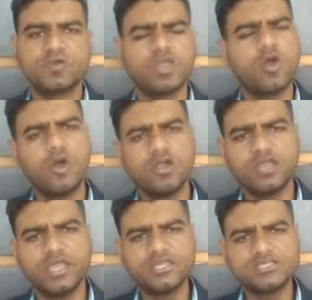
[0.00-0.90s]
Okay, all
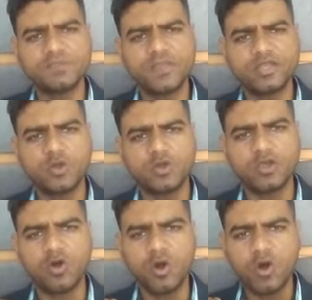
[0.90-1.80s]
it is effective
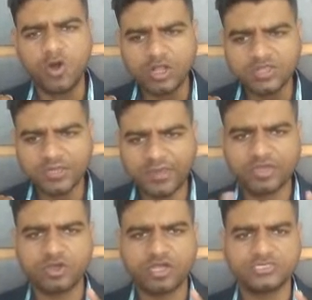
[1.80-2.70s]
over all the
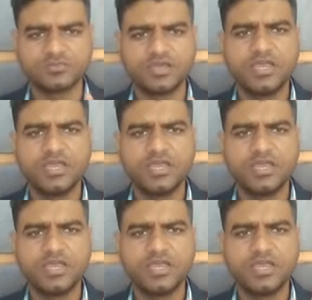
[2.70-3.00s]
microorganism.